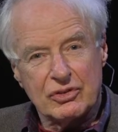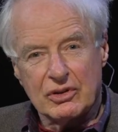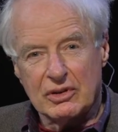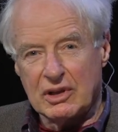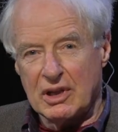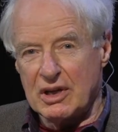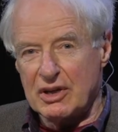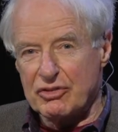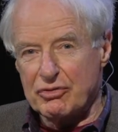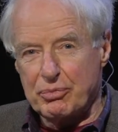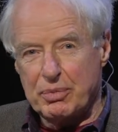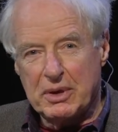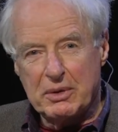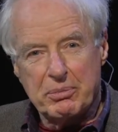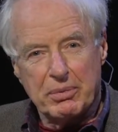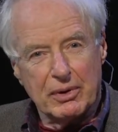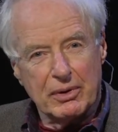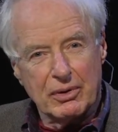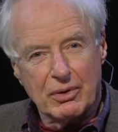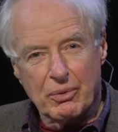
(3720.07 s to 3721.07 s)
A lot of
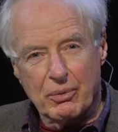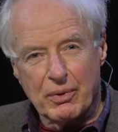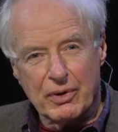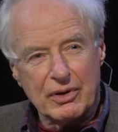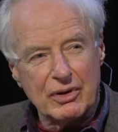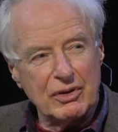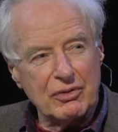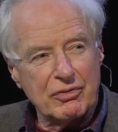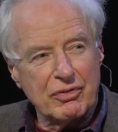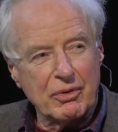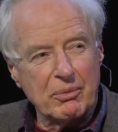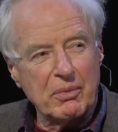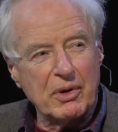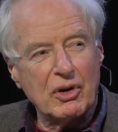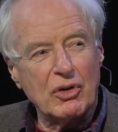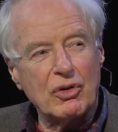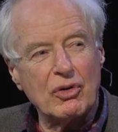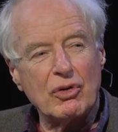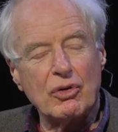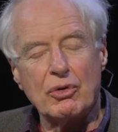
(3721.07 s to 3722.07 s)
people are working from
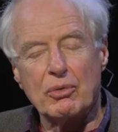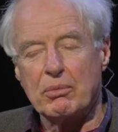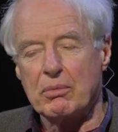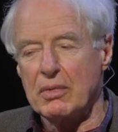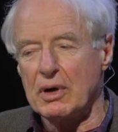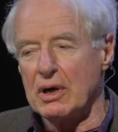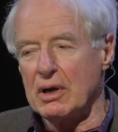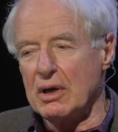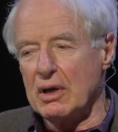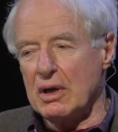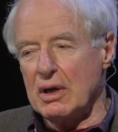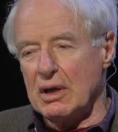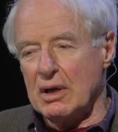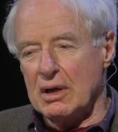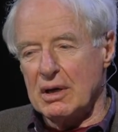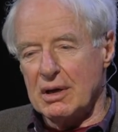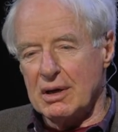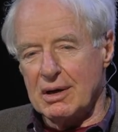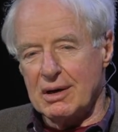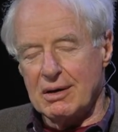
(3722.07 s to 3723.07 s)
home.
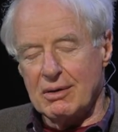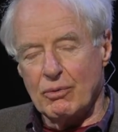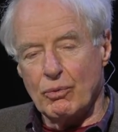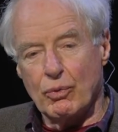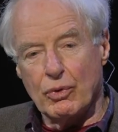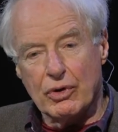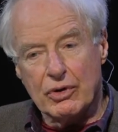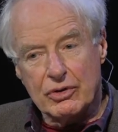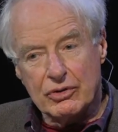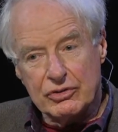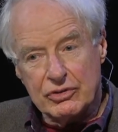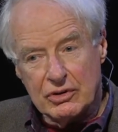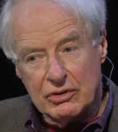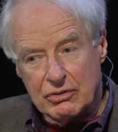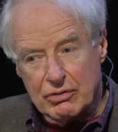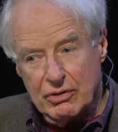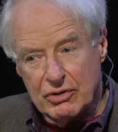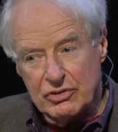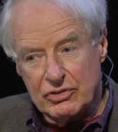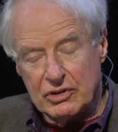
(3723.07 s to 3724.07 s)
Work is
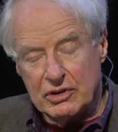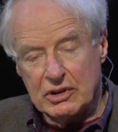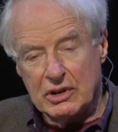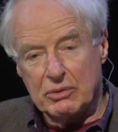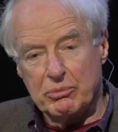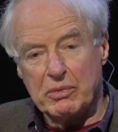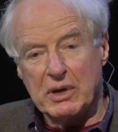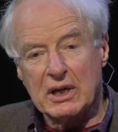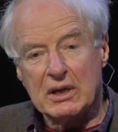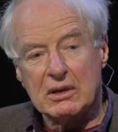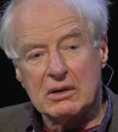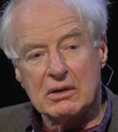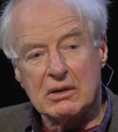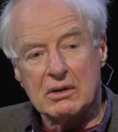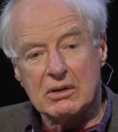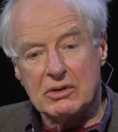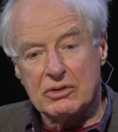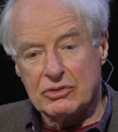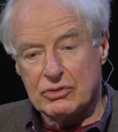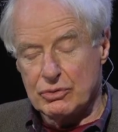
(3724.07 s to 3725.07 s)
increasingly
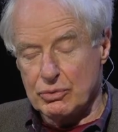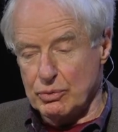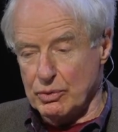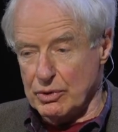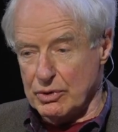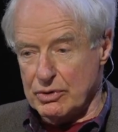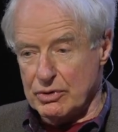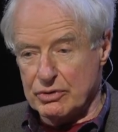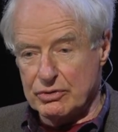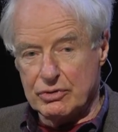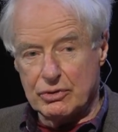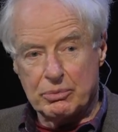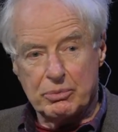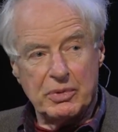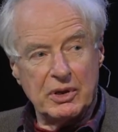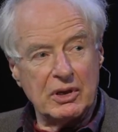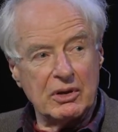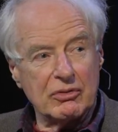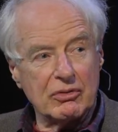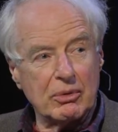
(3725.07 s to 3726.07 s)
mechanized. Workers are
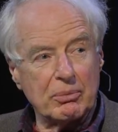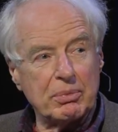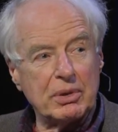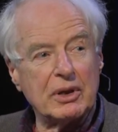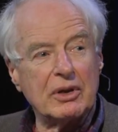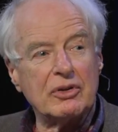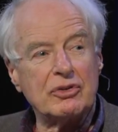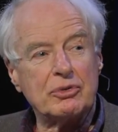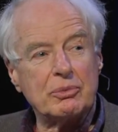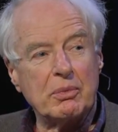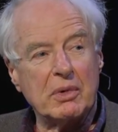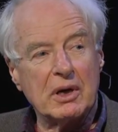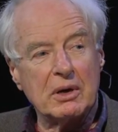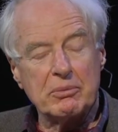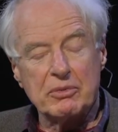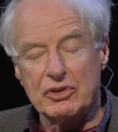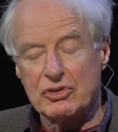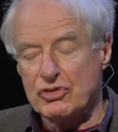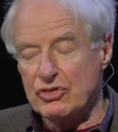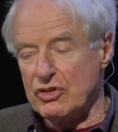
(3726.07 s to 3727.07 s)
being replaced by
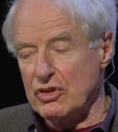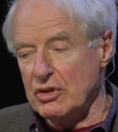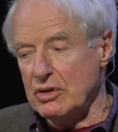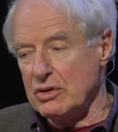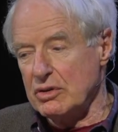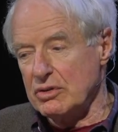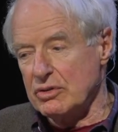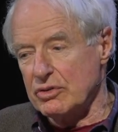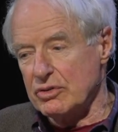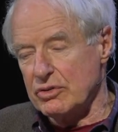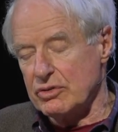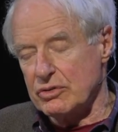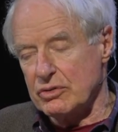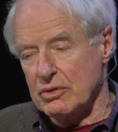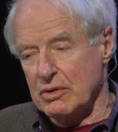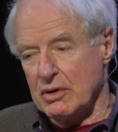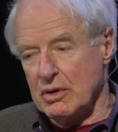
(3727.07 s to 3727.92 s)
machines.